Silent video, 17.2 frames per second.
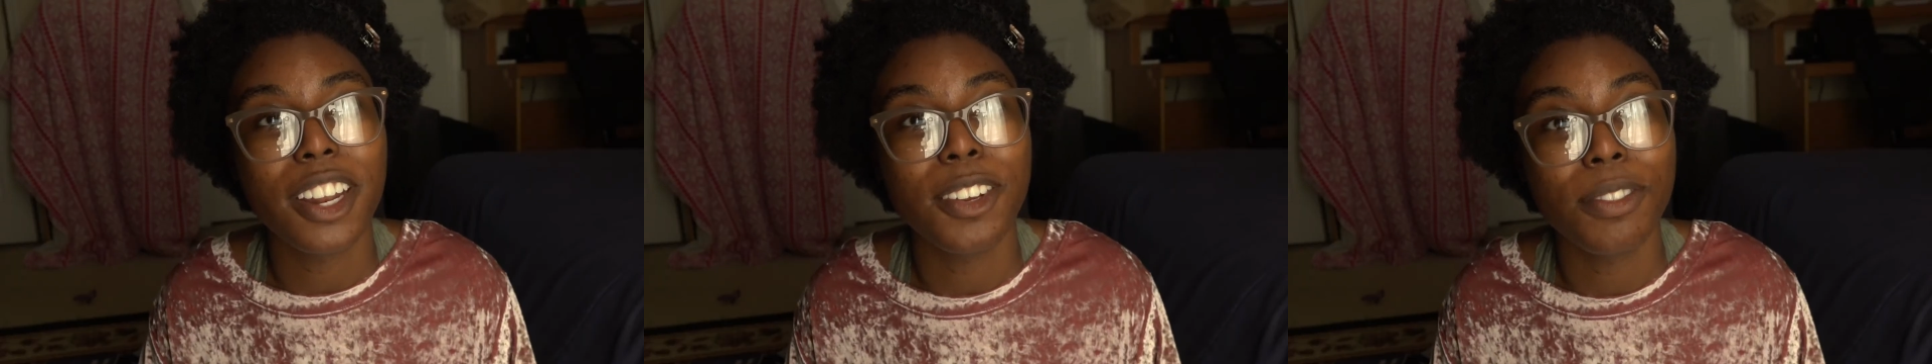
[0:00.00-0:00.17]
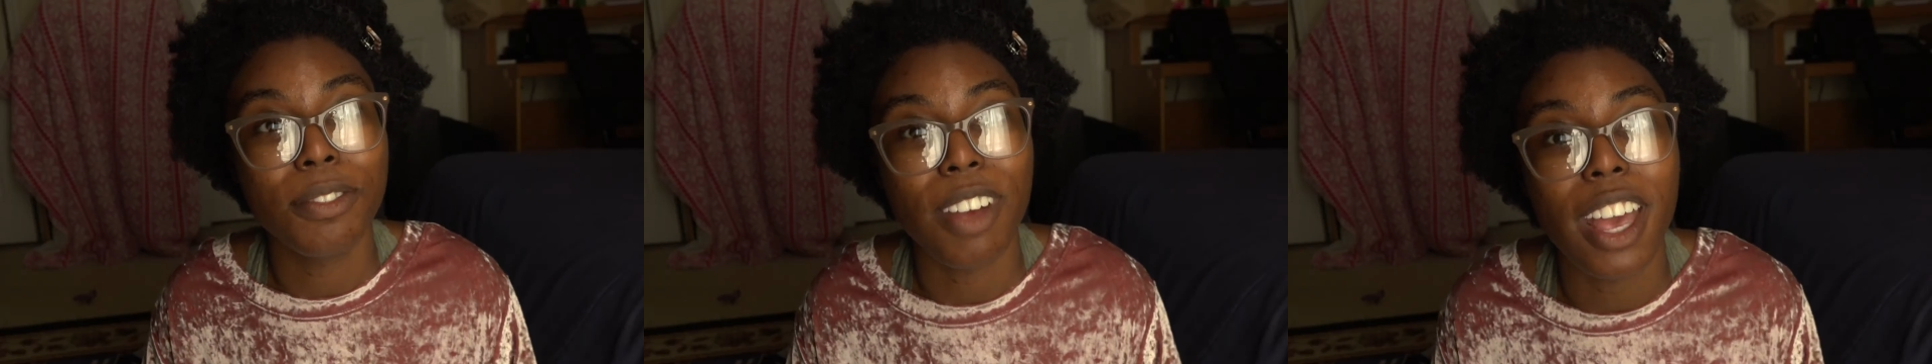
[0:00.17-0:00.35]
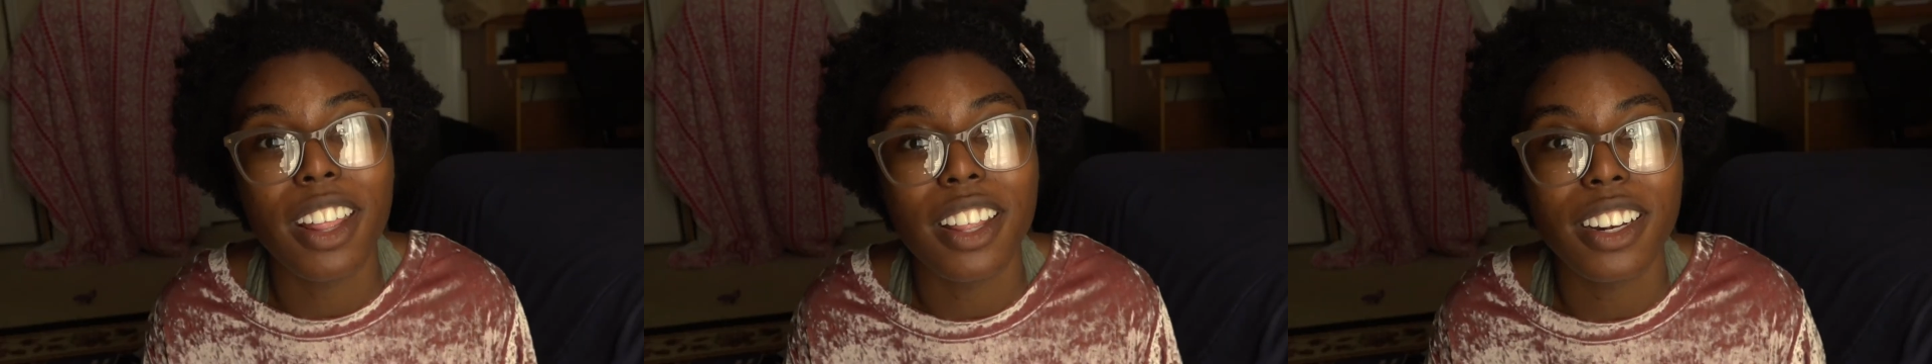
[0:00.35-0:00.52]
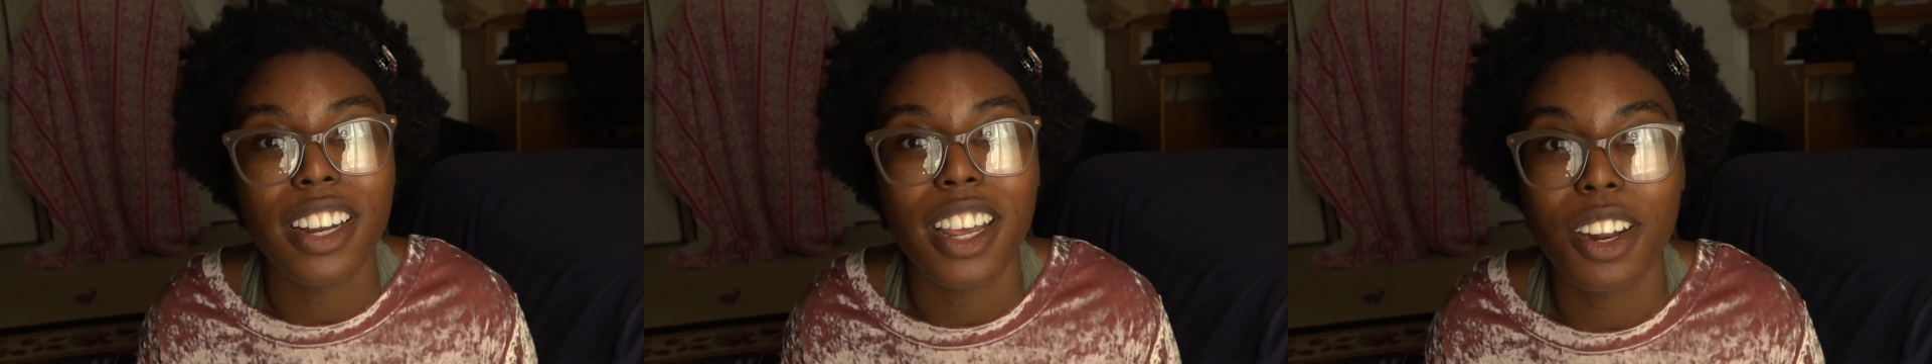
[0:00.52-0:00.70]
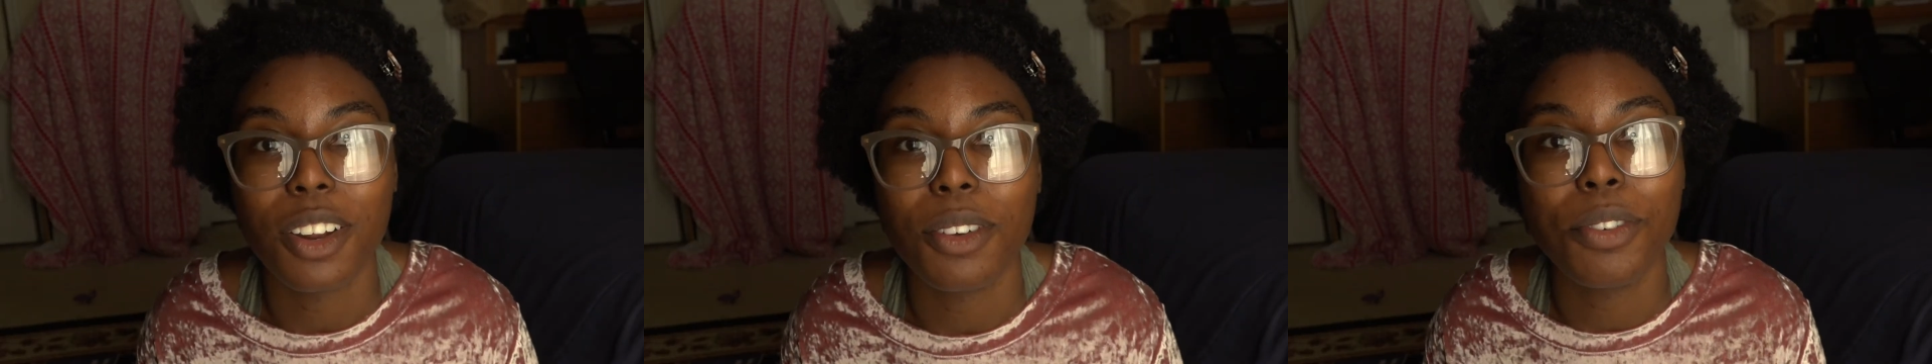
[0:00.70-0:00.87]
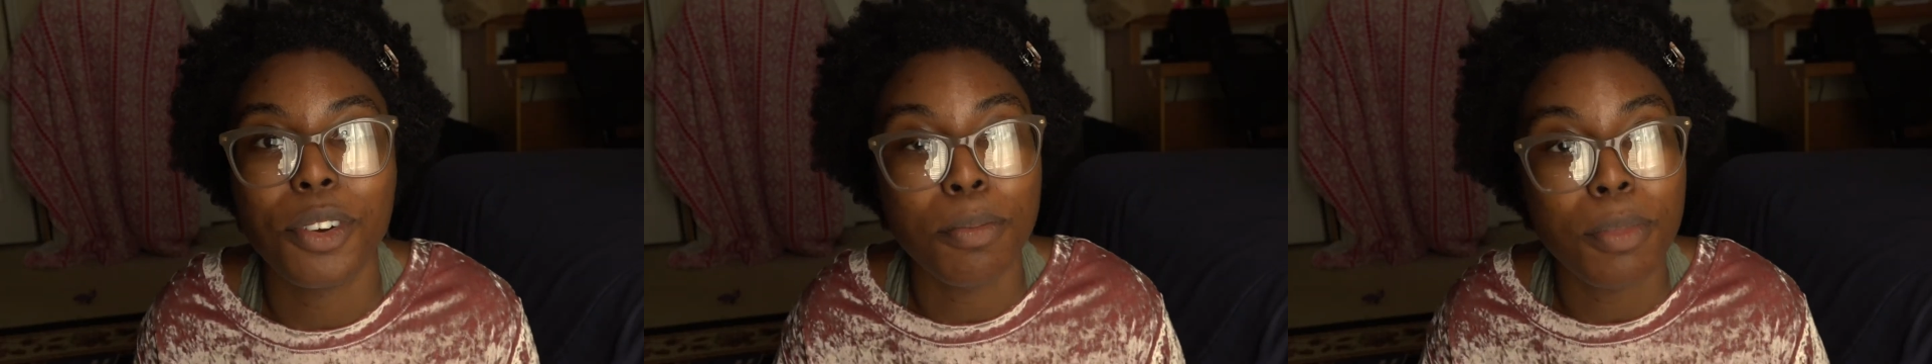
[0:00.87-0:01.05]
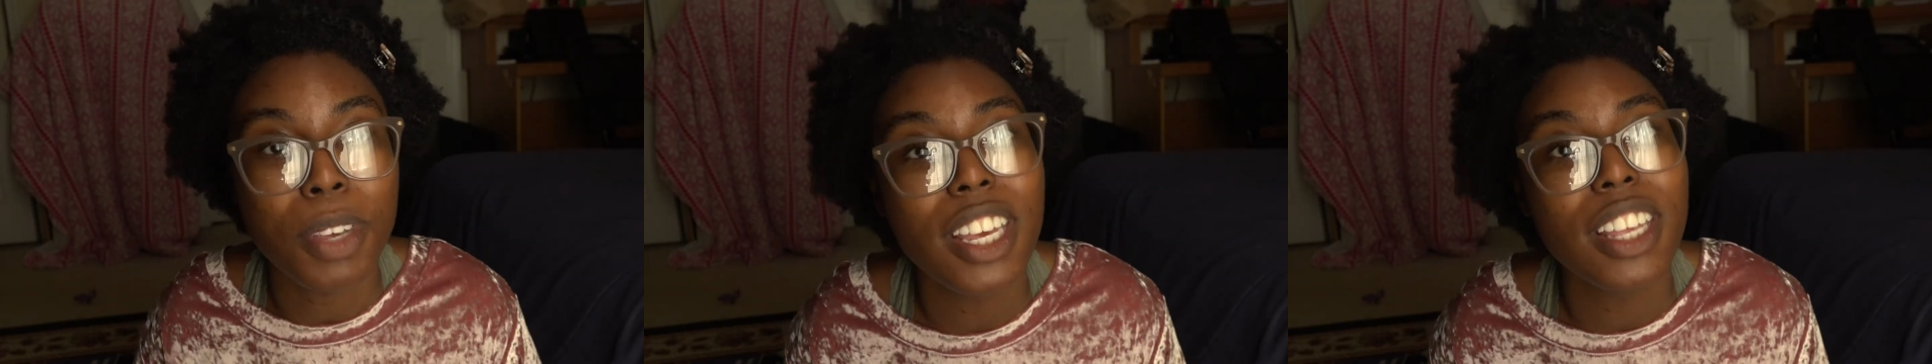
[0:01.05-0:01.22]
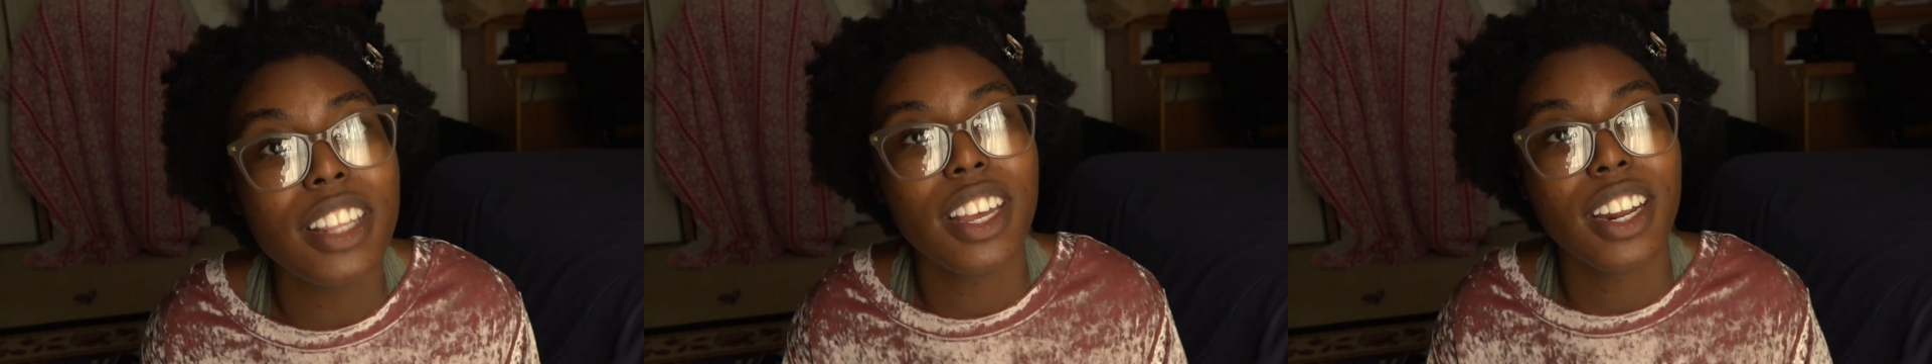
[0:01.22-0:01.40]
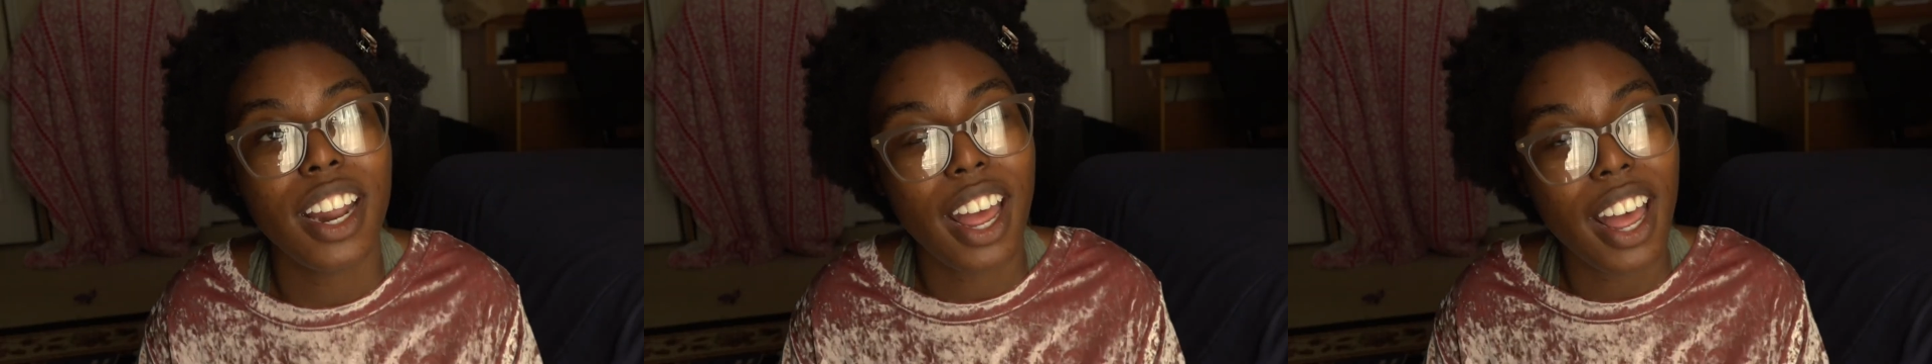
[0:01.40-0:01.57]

of validated for me that